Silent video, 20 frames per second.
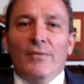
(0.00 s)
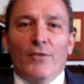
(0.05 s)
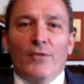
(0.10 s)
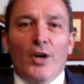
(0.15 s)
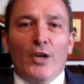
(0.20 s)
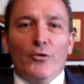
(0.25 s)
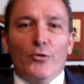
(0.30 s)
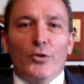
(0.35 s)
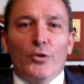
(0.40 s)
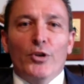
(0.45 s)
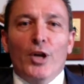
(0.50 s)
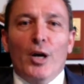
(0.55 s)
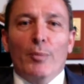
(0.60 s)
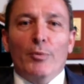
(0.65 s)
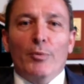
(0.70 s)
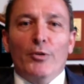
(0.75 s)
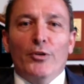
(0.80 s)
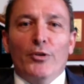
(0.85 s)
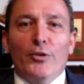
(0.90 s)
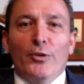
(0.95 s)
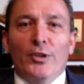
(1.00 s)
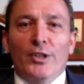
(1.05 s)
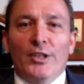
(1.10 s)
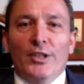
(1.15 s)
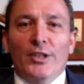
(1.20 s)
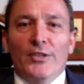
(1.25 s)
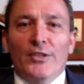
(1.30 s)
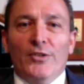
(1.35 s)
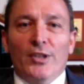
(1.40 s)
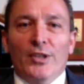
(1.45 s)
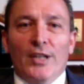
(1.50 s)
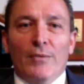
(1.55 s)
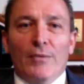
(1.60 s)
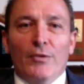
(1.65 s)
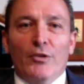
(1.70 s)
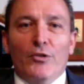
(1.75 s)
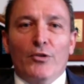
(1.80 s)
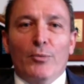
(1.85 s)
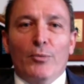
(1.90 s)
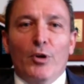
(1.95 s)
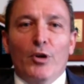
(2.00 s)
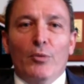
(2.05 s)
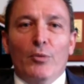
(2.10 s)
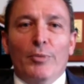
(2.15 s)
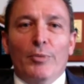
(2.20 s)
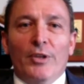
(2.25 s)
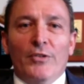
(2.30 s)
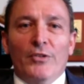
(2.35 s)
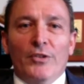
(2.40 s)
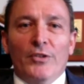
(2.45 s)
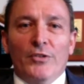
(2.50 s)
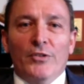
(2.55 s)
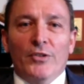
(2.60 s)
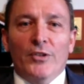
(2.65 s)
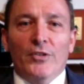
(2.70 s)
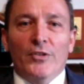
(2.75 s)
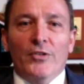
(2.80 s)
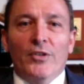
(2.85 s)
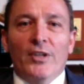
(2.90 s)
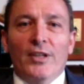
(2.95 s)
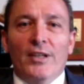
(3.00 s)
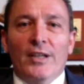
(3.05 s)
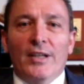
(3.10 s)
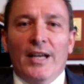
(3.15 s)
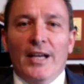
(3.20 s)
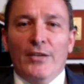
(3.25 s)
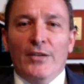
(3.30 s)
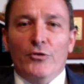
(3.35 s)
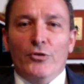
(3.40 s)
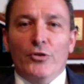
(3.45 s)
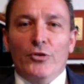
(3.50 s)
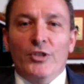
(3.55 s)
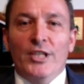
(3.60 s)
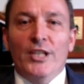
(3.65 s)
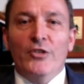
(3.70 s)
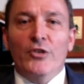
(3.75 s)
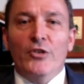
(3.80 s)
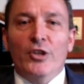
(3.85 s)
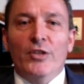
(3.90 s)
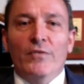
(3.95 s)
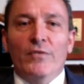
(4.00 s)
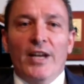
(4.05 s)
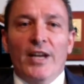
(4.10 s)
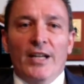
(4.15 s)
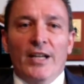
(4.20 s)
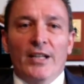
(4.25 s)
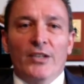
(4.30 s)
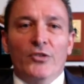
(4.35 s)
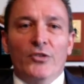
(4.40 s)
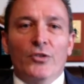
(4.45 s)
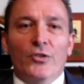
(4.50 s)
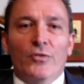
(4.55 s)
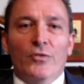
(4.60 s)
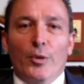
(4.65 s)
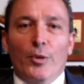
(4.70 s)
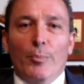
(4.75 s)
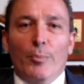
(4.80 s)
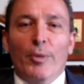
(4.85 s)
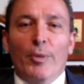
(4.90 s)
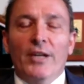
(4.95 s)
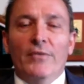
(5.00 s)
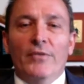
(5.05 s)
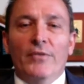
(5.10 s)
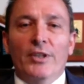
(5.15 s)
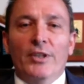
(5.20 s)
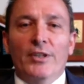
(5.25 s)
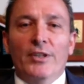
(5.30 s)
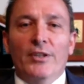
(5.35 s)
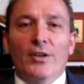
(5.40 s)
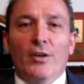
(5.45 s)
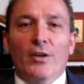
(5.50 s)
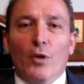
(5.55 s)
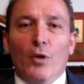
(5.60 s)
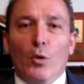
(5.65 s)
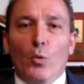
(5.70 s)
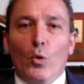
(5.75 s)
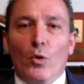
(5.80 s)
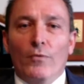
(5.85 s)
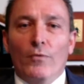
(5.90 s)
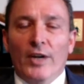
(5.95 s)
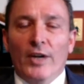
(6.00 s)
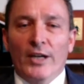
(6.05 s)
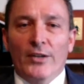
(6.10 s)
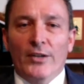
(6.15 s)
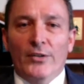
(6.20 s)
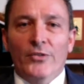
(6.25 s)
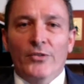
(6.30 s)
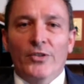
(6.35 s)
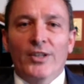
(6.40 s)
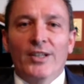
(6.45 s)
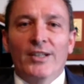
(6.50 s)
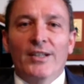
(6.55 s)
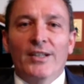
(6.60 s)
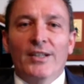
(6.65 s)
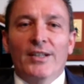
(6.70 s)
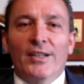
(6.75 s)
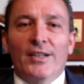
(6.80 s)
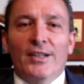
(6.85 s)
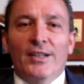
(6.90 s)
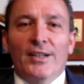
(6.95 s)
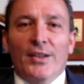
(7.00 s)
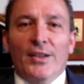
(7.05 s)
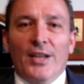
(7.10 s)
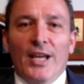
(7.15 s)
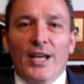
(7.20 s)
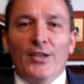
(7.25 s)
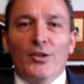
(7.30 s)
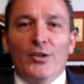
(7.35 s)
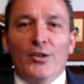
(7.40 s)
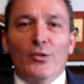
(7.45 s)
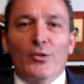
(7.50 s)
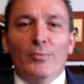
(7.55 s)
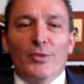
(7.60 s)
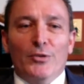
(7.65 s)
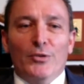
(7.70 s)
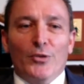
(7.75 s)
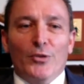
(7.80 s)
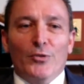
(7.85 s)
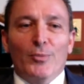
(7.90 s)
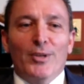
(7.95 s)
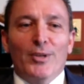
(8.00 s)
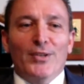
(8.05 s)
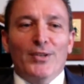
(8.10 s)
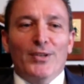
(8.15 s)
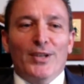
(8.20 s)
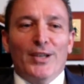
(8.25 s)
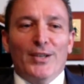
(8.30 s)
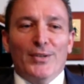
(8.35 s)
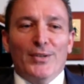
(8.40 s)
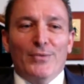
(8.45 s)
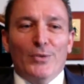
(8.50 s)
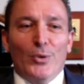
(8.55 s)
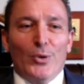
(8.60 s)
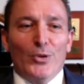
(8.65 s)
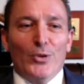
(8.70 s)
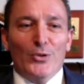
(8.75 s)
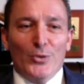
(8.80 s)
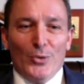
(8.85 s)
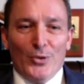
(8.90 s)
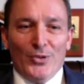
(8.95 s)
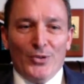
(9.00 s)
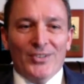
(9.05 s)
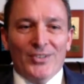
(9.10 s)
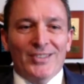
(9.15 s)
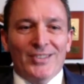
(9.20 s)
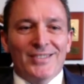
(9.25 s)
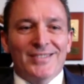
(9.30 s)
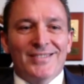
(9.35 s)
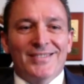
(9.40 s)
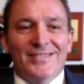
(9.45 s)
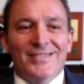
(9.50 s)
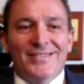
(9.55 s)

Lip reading: and fostering opportunities to leverage small businesses as strategic advantage for the benefit of our warfighters. Thank you, Mr. Smith, and the floor is yours.